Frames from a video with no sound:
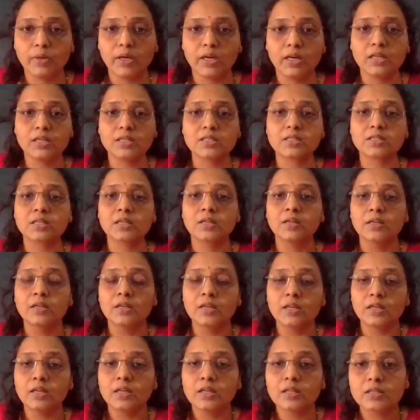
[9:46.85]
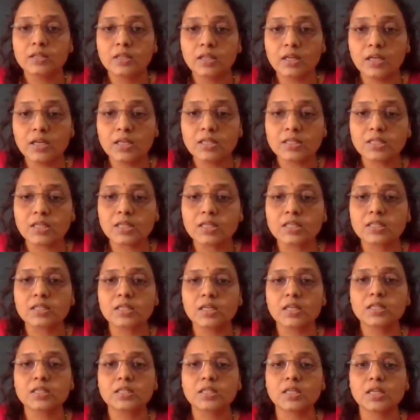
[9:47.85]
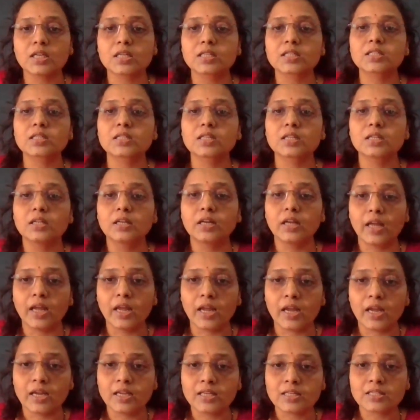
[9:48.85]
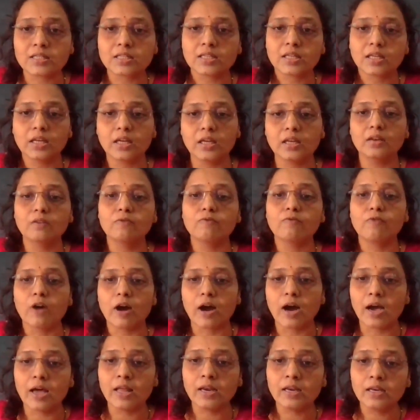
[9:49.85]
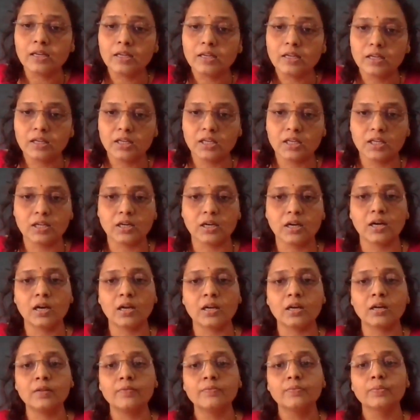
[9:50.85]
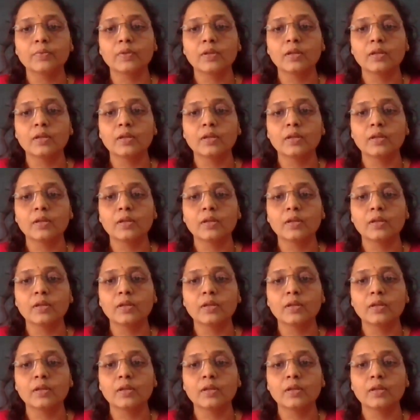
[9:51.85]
Means 366 days in 1 year.